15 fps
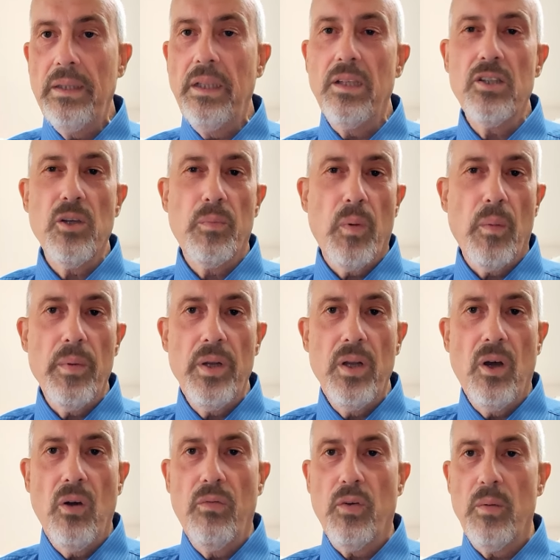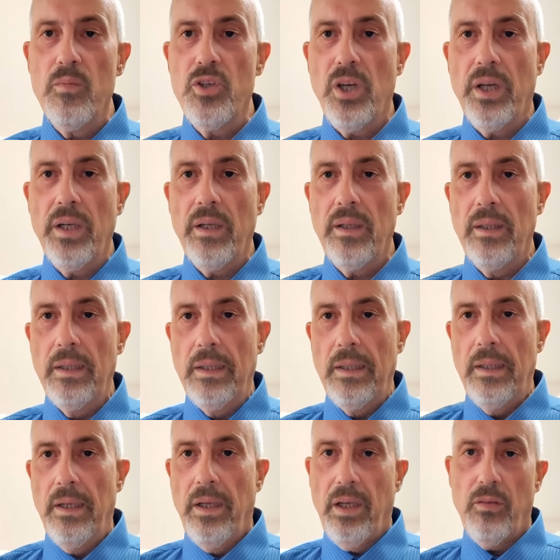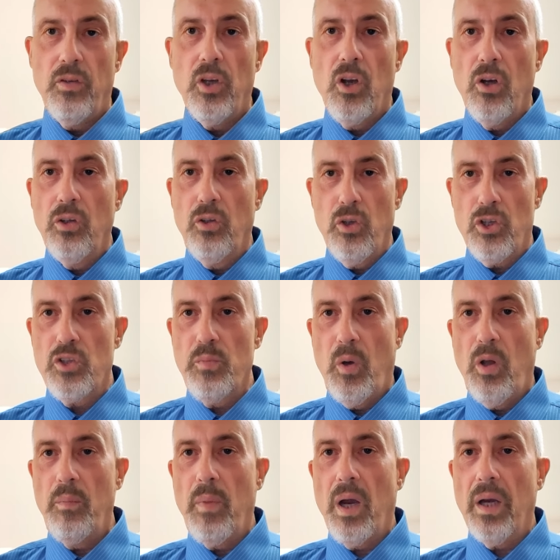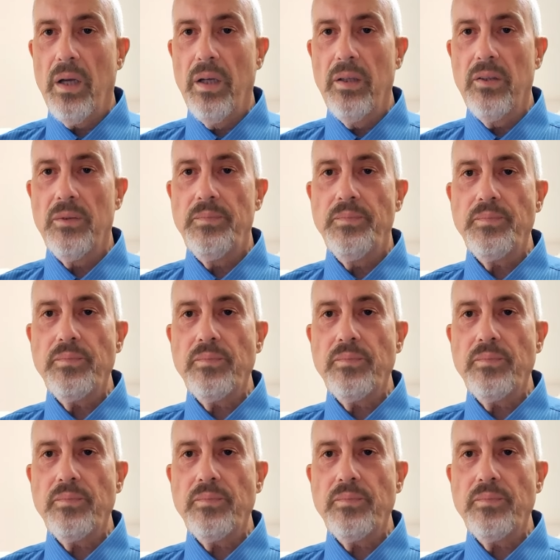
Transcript: And as you probably know from China, if you go to a small market